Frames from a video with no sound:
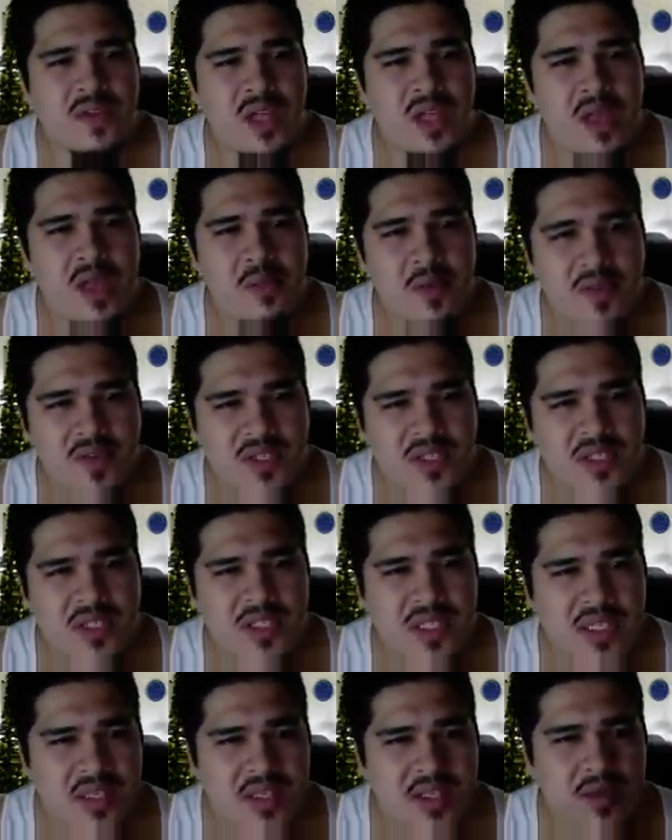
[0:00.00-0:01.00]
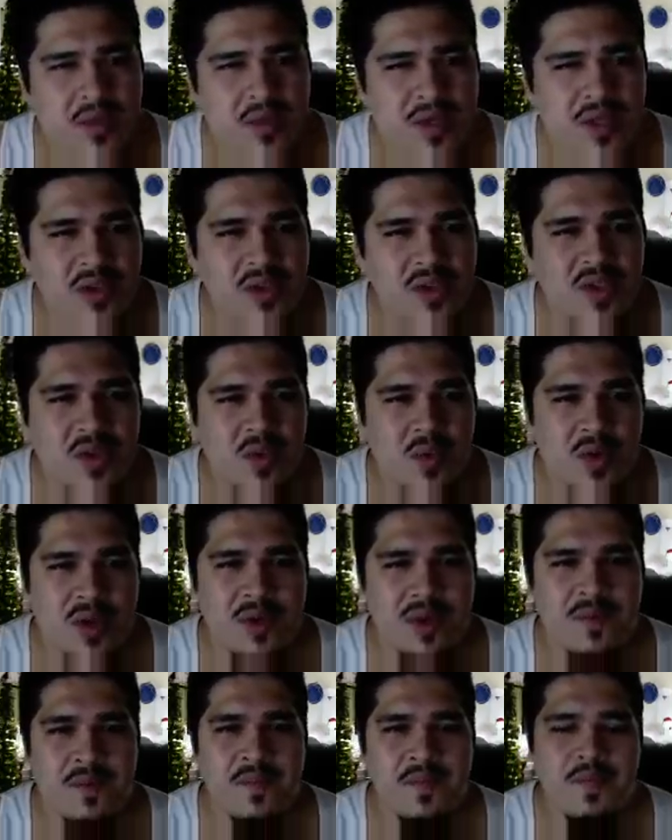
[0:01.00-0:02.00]
more versatility when you use the wood.
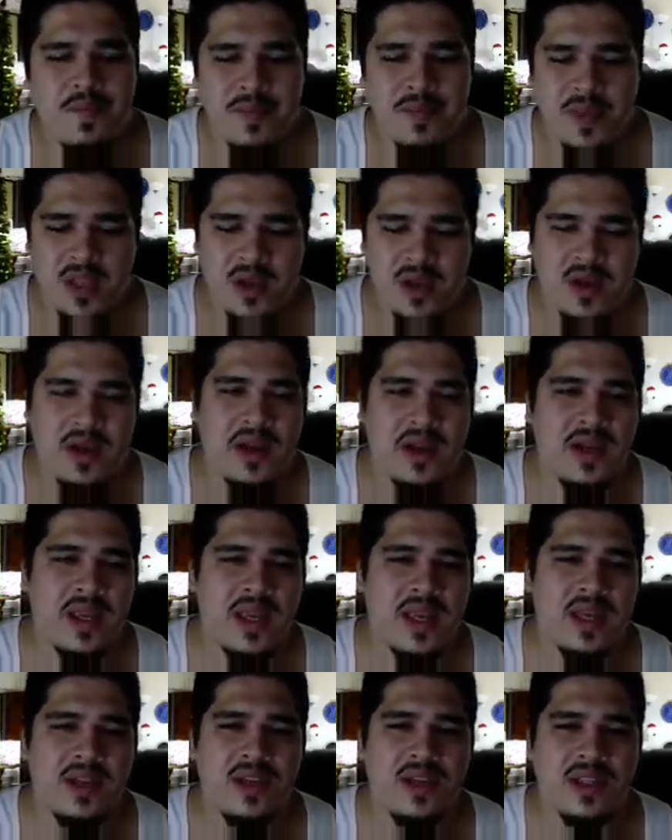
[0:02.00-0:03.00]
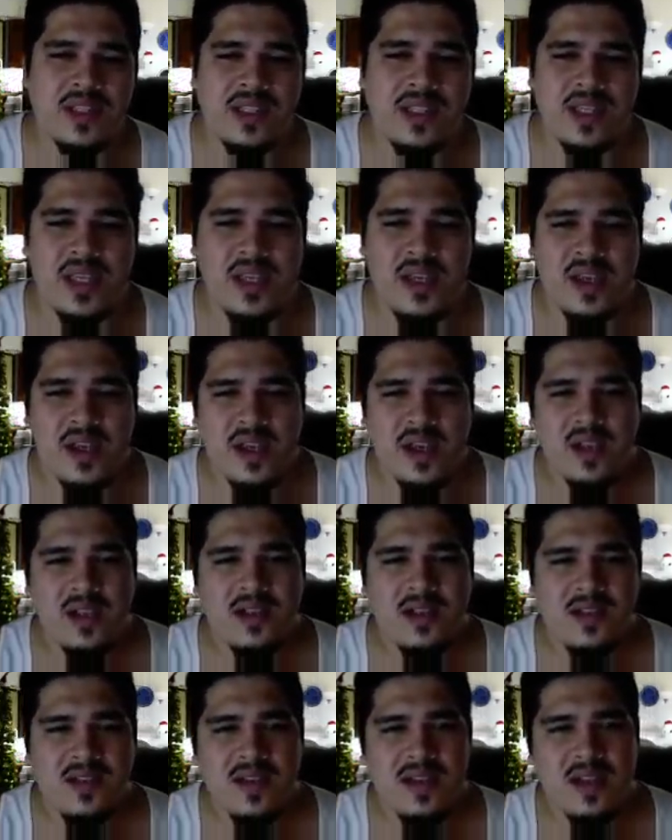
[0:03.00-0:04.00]
And again, you can see it
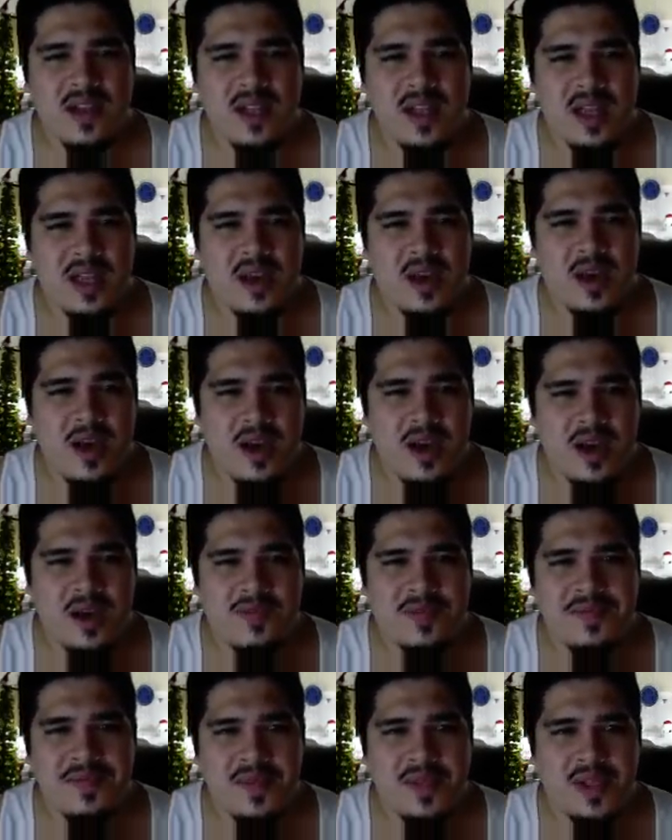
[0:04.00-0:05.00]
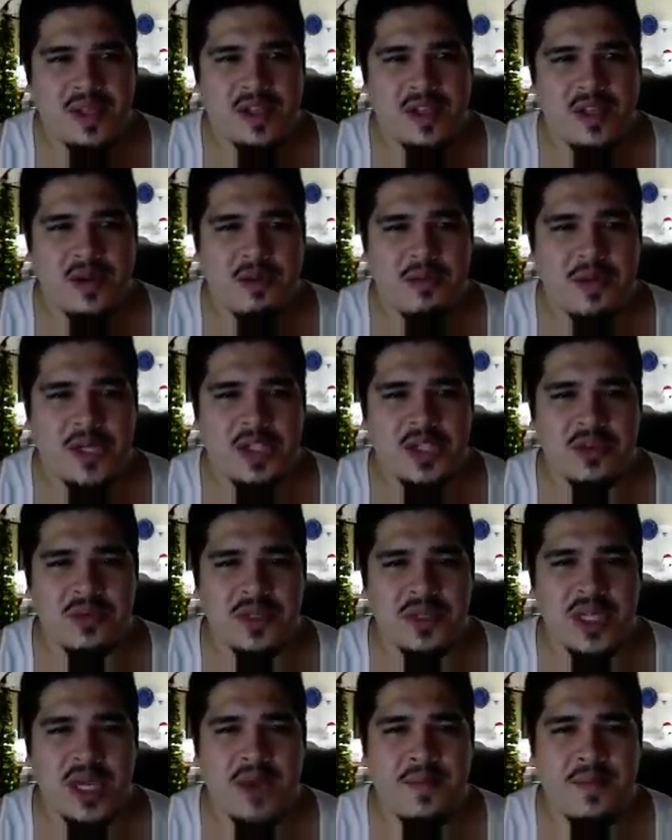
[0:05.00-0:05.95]
looks a little like a little mushroom top.